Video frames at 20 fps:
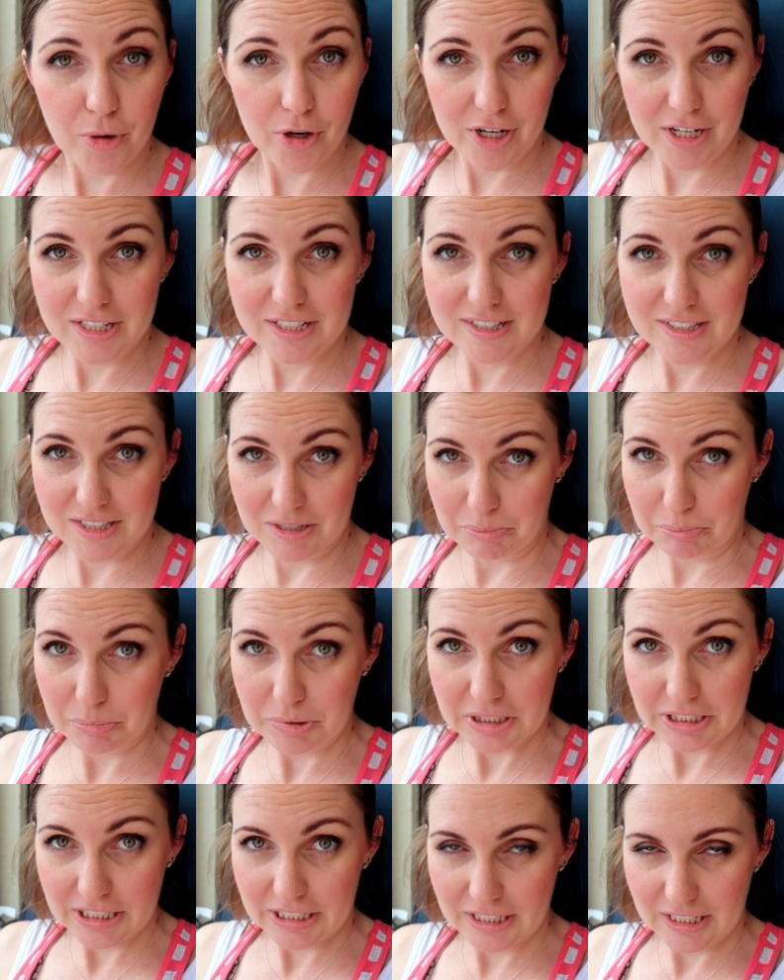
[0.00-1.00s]
pretty
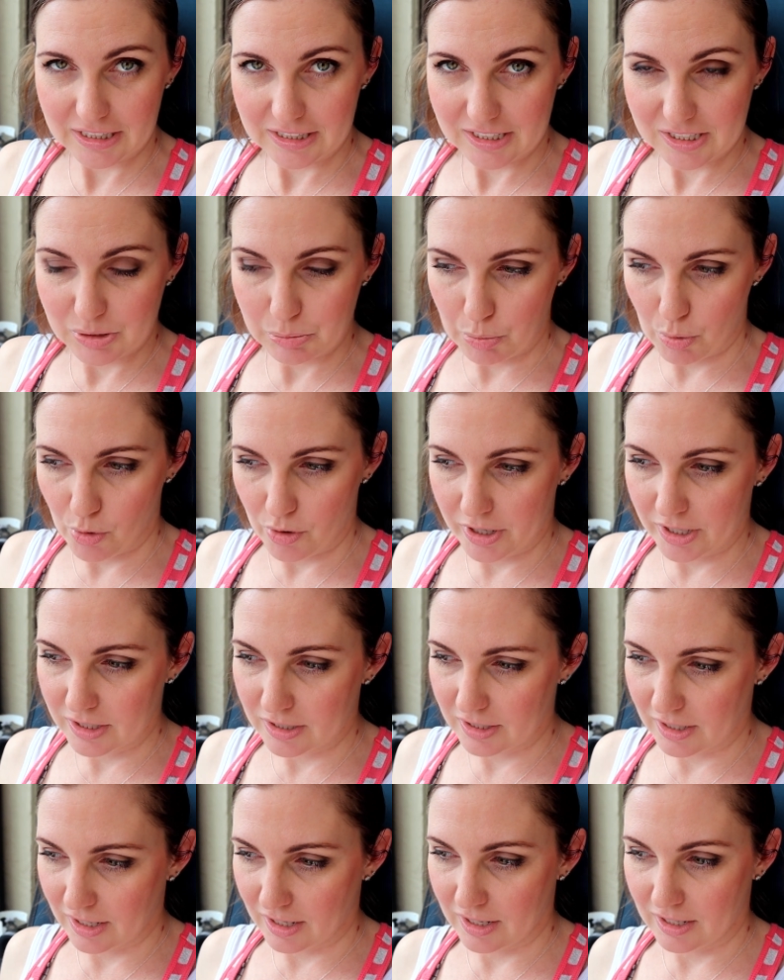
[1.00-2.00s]
simply at this
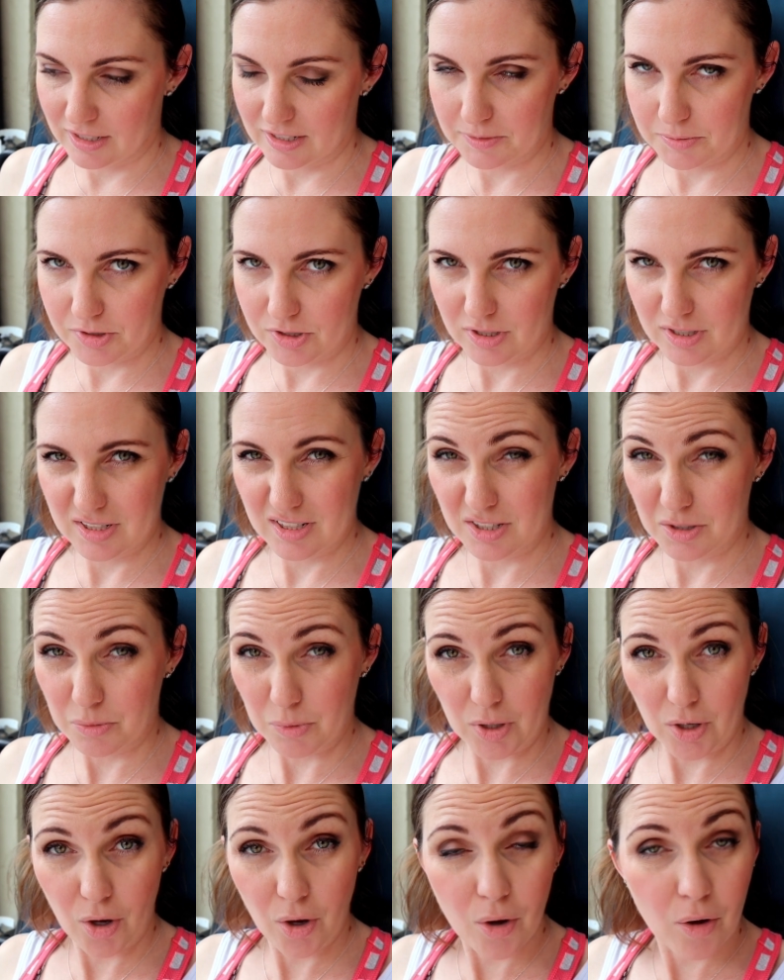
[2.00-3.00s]
point, and especially since
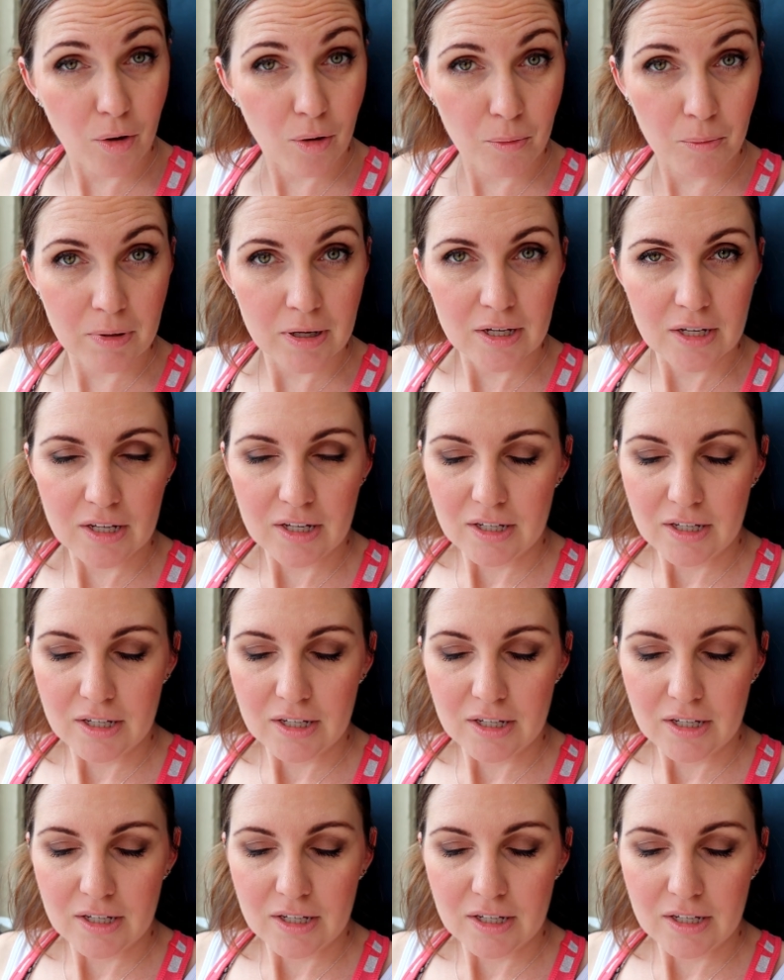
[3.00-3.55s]
we're home,